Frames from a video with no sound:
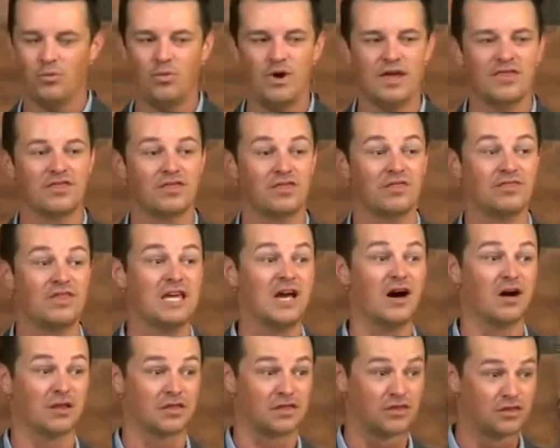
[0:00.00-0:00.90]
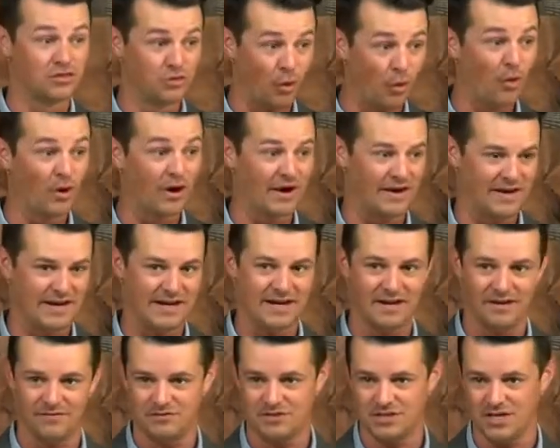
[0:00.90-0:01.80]
with the authority
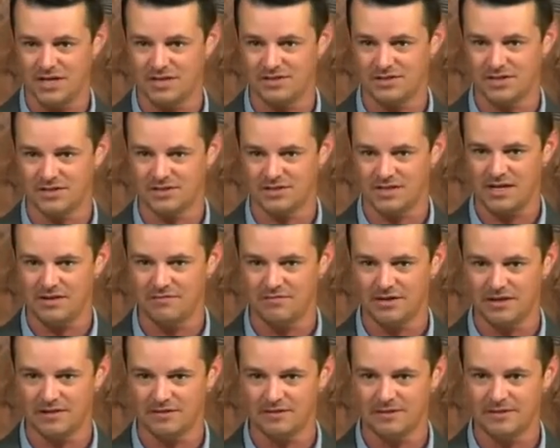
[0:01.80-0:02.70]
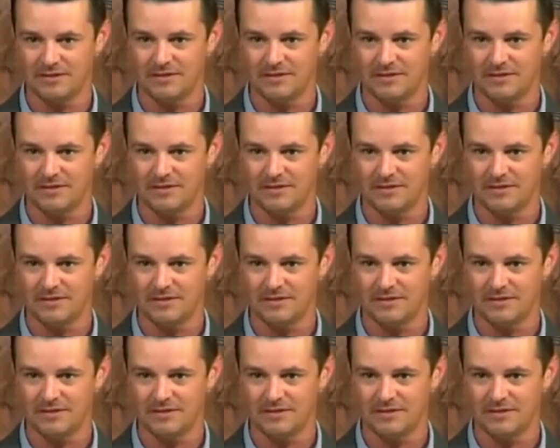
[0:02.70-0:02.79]
of Jesus, even.